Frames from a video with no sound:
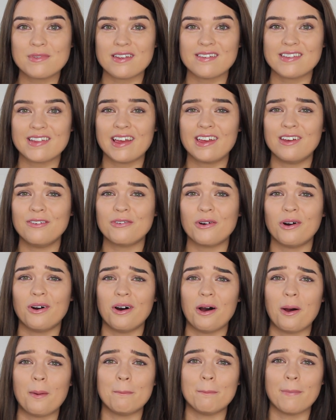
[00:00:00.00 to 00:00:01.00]
So say you've
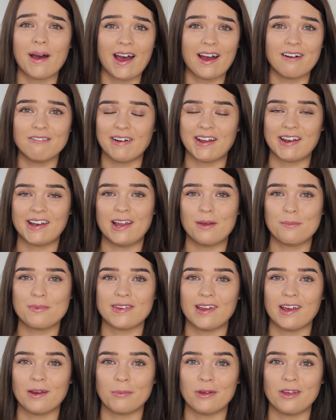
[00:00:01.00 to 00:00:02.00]
got a matte red
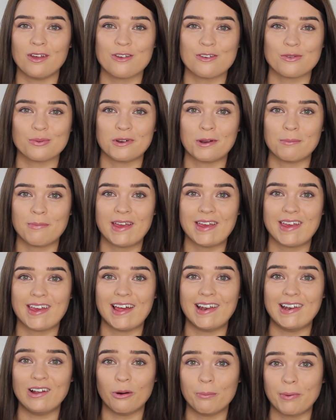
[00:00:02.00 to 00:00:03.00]
lipstick but you just want to make
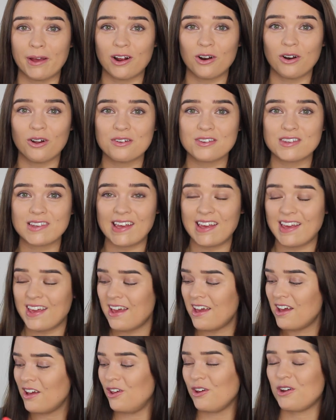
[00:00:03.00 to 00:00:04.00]
it a little bit glossy,